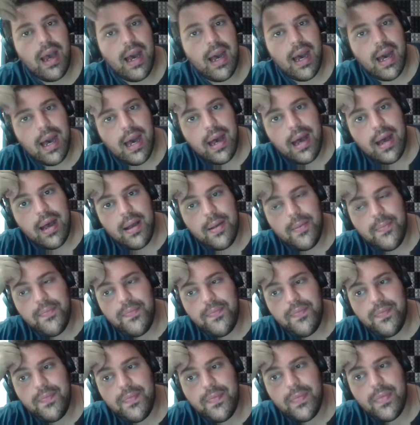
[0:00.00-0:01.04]

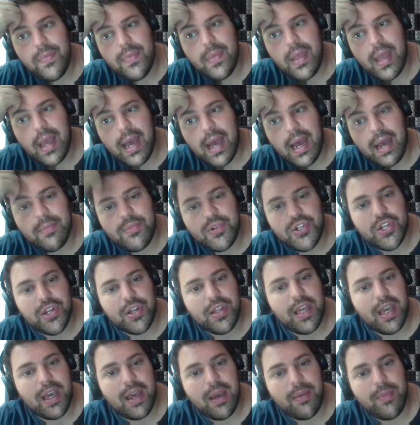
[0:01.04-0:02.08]
I'm sure
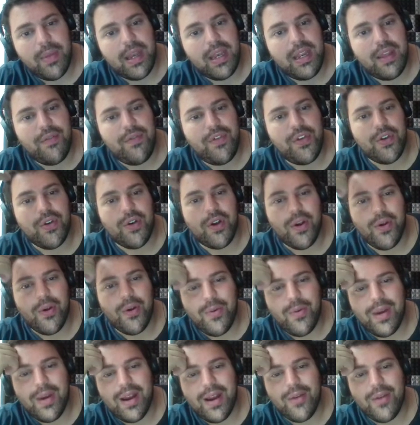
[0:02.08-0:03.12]
that many of you are aware,